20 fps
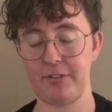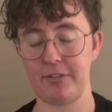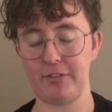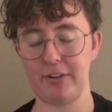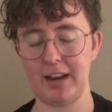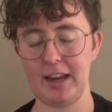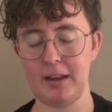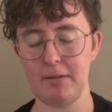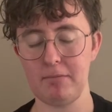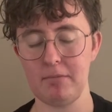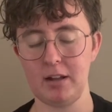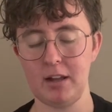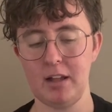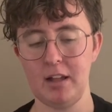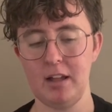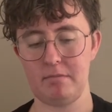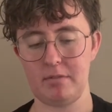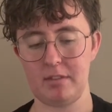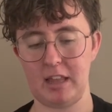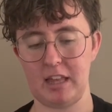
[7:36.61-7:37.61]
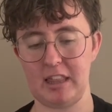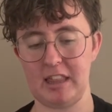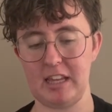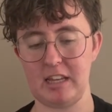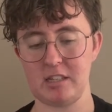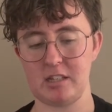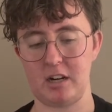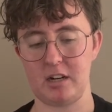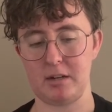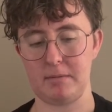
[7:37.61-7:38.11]
frame. The thing
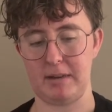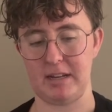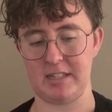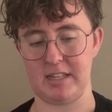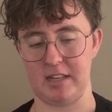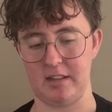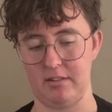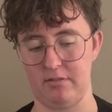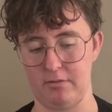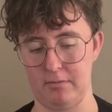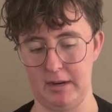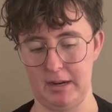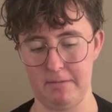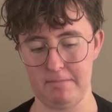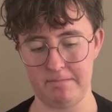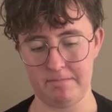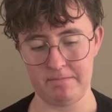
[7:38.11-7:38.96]
started to make sense for me.